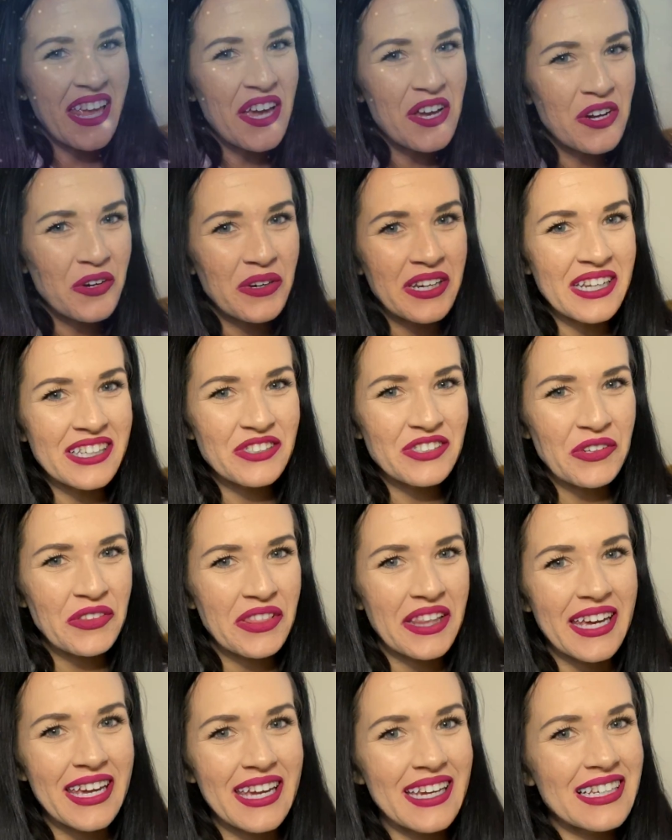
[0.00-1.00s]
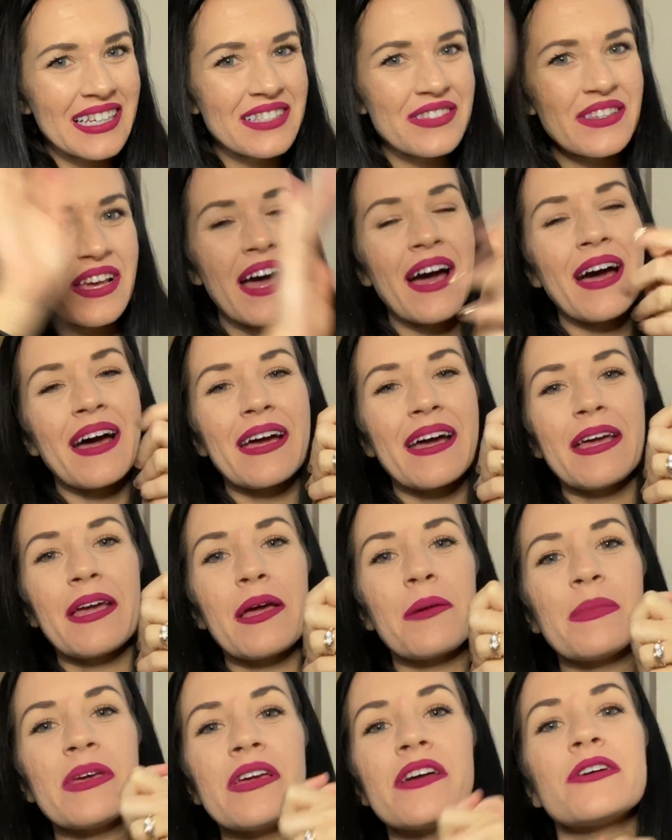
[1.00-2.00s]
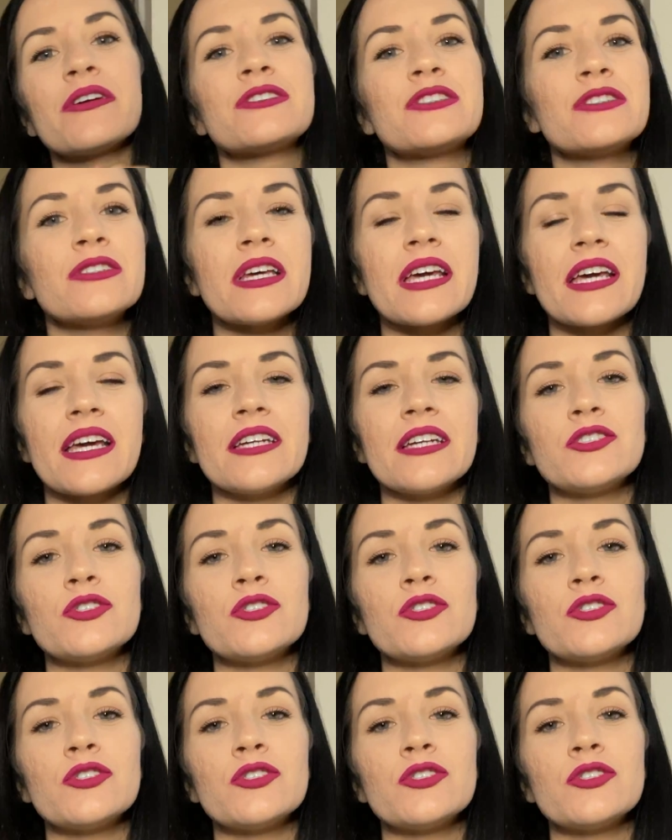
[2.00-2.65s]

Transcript: Greetings, Earthlings! I am here today